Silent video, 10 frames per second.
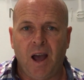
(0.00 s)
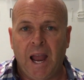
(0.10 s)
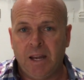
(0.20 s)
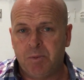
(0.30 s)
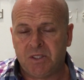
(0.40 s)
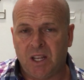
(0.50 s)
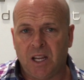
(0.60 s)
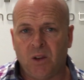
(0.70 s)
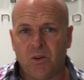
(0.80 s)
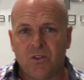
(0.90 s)
80%
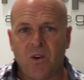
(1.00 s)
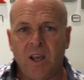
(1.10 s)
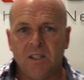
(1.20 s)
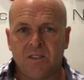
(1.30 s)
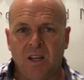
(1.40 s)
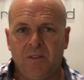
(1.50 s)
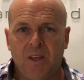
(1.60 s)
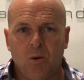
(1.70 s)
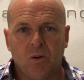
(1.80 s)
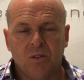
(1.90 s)
clearance rates and
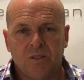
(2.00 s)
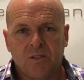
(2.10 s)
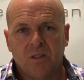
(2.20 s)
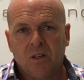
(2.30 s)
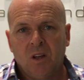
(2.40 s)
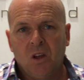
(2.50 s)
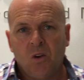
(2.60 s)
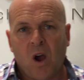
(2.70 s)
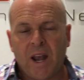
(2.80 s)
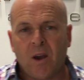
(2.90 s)
there was
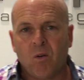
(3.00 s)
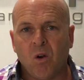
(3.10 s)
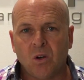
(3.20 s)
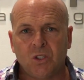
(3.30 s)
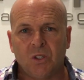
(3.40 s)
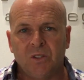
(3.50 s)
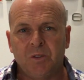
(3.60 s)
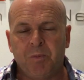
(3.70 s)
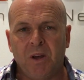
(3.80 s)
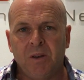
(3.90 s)
900 auctions.
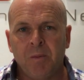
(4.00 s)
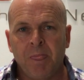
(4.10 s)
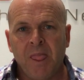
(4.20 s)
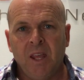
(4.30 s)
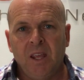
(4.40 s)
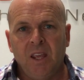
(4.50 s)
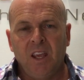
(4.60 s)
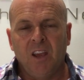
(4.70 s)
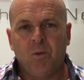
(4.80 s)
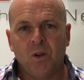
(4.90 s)
But
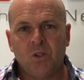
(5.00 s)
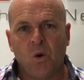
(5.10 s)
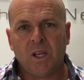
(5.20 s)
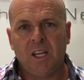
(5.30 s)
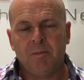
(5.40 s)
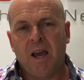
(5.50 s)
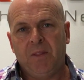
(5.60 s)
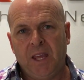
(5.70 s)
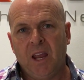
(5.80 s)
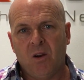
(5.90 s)
if we're talking about
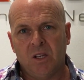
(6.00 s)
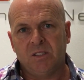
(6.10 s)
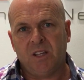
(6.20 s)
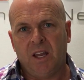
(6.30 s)
the areas